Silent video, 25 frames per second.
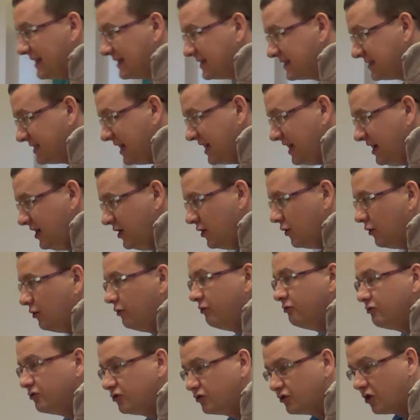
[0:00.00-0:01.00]
single
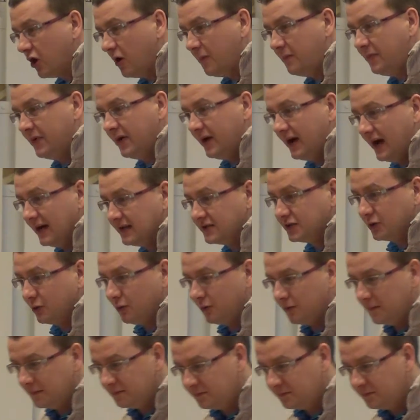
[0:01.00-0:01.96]
drop at all.